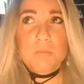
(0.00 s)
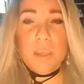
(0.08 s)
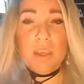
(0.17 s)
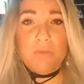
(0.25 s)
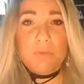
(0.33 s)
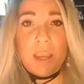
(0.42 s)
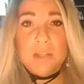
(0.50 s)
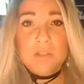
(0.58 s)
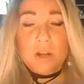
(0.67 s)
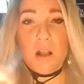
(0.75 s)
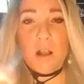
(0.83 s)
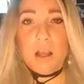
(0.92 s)
If I
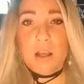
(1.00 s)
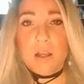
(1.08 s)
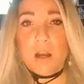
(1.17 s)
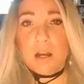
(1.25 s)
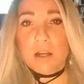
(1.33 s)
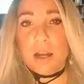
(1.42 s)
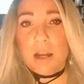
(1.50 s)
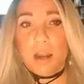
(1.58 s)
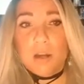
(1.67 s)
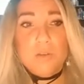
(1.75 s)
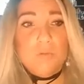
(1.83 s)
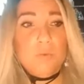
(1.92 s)
draw a card
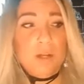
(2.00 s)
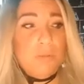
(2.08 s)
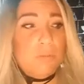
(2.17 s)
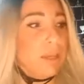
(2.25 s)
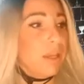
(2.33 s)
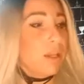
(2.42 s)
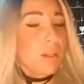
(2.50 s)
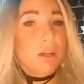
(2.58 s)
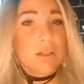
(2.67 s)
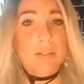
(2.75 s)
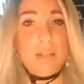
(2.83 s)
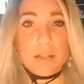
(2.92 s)
out of one of my
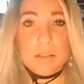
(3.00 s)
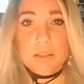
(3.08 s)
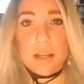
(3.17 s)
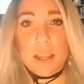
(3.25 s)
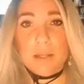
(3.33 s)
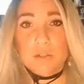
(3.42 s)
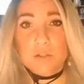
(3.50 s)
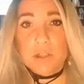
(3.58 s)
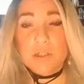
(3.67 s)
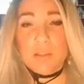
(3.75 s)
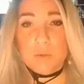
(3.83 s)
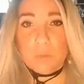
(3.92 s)
other decks that I
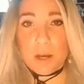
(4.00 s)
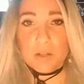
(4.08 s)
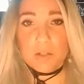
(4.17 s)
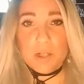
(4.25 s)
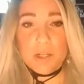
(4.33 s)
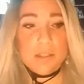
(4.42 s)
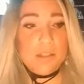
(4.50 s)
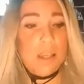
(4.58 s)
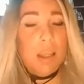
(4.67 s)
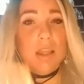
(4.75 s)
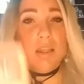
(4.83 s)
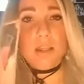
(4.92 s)
treat so precious,
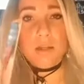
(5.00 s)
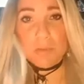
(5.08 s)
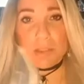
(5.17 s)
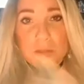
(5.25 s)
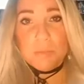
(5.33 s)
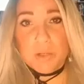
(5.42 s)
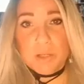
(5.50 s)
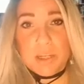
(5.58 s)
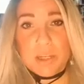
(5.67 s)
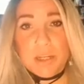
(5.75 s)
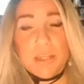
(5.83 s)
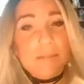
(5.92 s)
there was a book
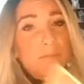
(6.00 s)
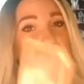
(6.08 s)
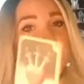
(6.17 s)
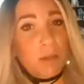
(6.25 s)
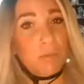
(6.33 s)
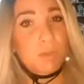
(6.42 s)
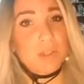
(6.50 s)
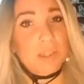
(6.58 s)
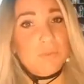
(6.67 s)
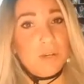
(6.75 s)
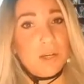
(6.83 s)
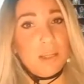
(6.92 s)
in it. That book
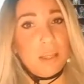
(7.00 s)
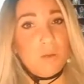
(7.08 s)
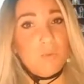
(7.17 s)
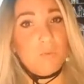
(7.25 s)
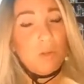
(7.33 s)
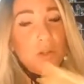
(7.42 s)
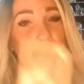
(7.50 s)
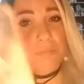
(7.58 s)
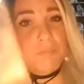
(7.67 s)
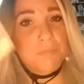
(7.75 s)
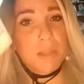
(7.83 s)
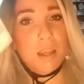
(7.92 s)
is very helpful,
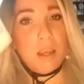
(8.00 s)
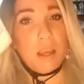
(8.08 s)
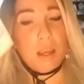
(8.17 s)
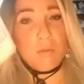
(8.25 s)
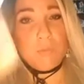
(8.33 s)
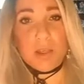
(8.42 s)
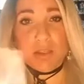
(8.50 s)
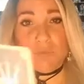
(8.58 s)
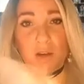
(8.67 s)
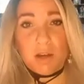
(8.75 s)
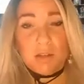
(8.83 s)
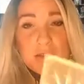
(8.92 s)
as
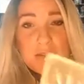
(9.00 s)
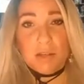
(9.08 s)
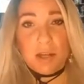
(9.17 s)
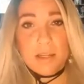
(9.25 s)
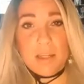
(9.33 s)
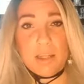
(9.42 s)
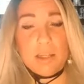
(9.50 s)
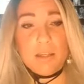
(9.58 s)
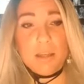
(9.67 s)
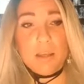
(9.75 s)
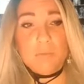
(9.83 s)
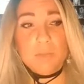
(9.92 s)
far as
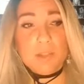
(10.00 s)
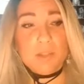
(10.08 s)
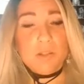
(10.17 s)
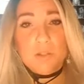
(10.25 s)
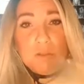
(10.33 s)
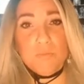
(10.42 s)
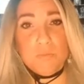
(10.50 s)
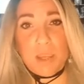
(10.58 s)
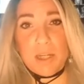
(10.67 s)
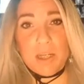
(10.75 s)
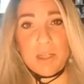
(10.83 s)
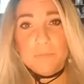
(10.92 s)
studying, because there's
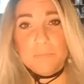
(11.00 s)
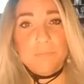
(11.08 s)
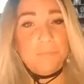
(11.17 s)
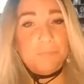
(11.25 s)
many